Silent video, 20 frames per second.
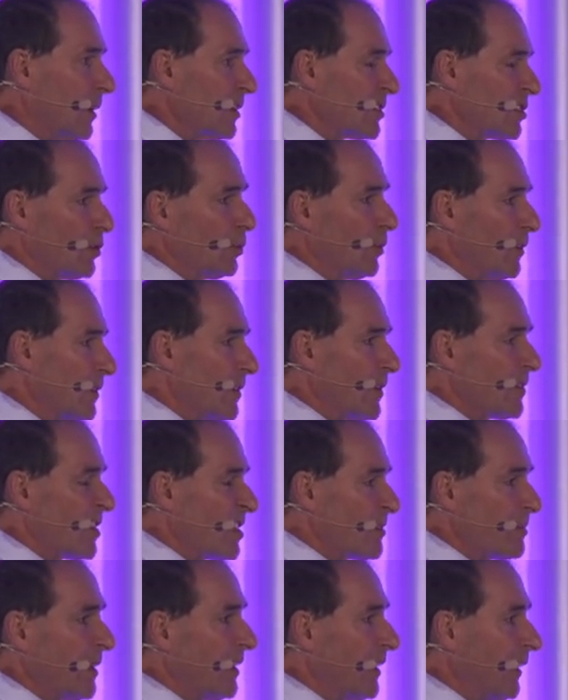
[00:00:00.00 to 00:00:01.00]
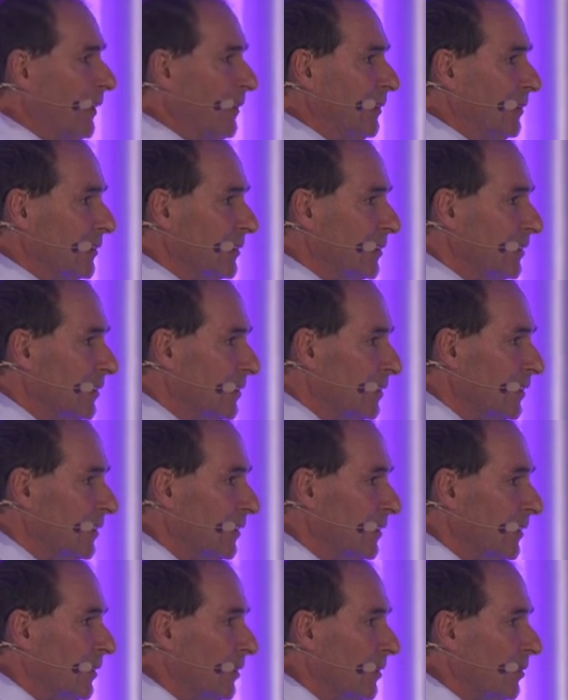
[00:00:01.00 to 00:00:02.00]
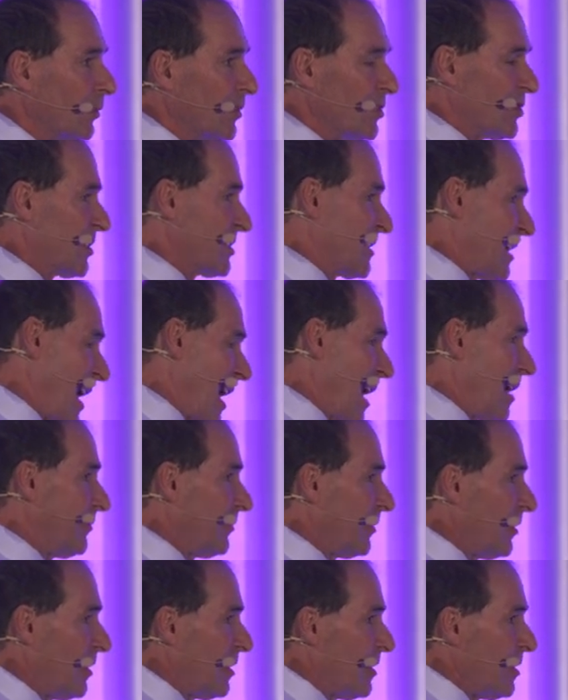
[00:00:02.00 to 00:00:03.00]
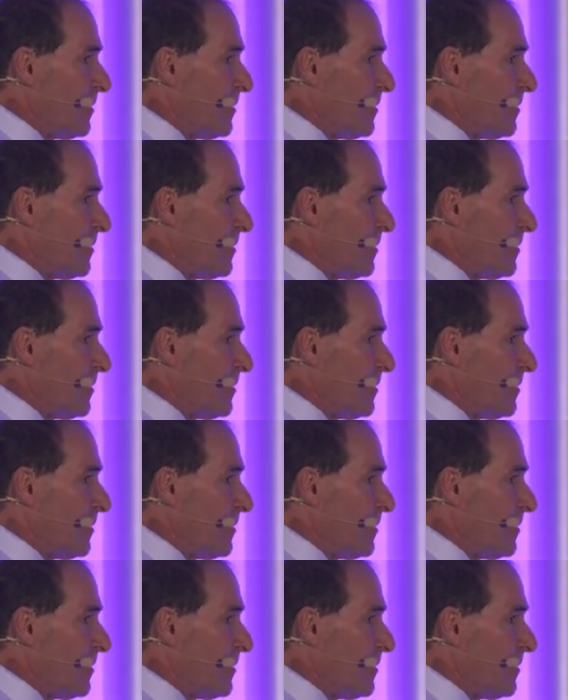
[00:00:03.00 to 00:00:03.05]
so Windows has been killed. We just have